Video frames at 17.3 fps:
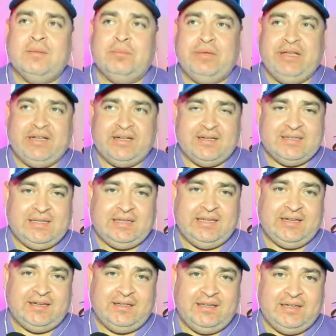Because at
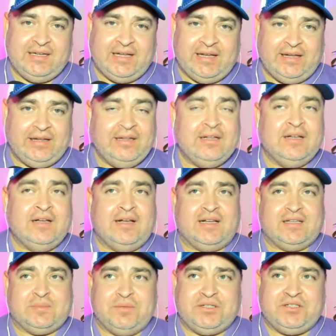the end of the day,
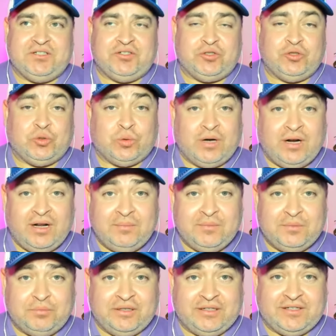as much as
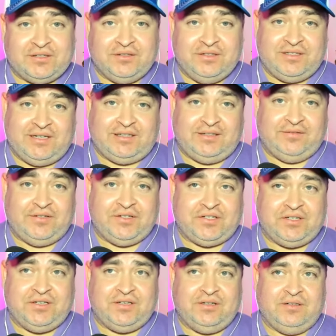drama brings good
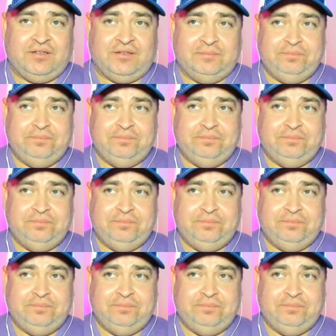television,